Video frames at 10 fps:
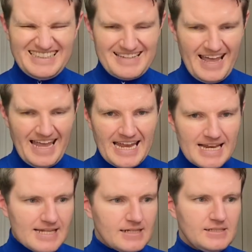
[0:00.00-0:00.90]

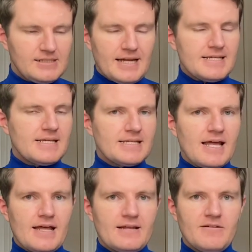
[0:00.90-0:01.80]
The tiniest
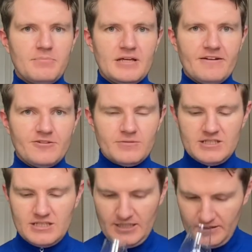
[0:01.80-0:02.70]
hint of peat, if you would
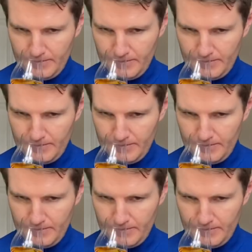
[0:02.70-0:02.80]
say.